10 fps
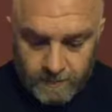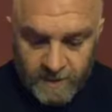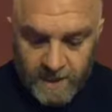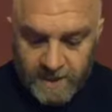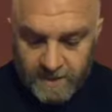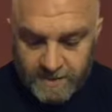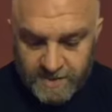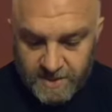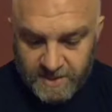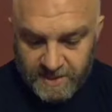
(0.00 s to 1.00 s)
Nike
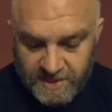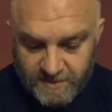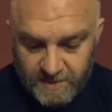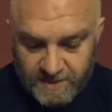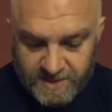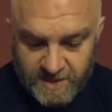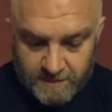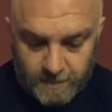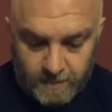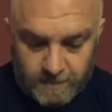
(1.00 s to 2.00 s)
understood that discipline is
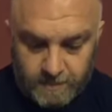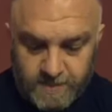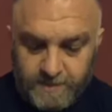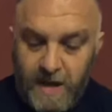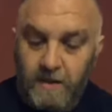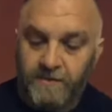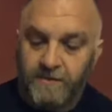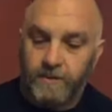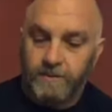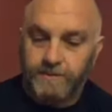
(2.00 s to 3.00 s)
simple, it's
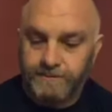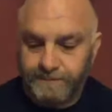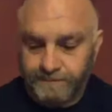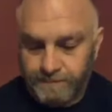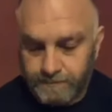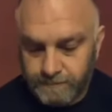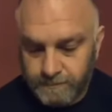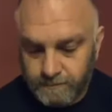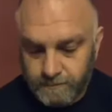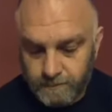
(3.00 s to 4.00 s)
powerful,
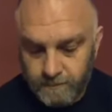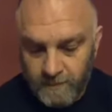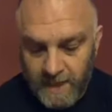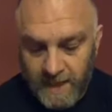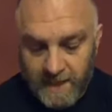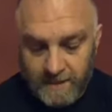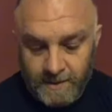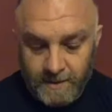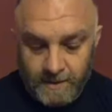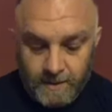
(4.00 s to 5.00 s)

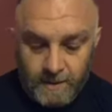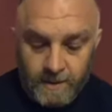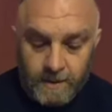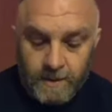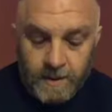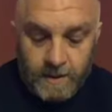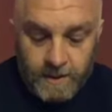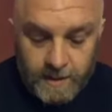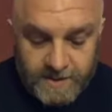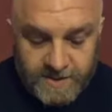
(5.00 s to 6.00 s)
and
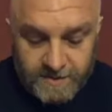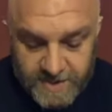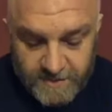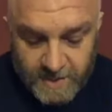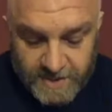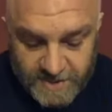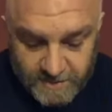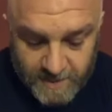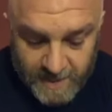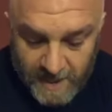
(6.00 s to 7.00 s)
it's the reason why
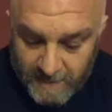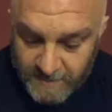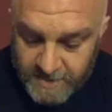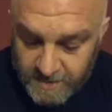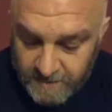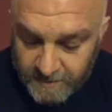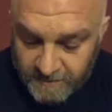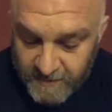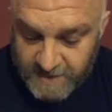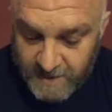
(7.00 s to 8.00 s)
so many amateur and
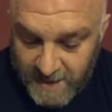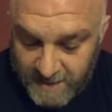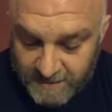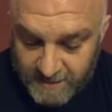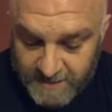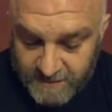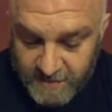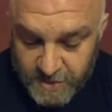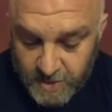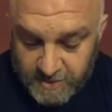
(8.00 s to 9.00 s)
professional athletes have
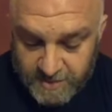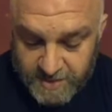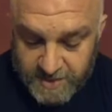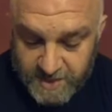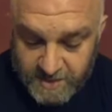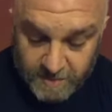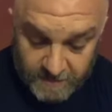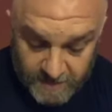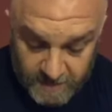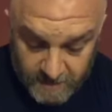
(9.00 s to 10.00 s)
enjoyed their success
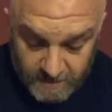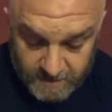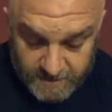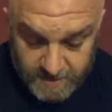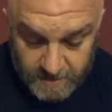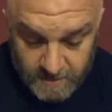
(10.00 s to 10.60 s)
over the years.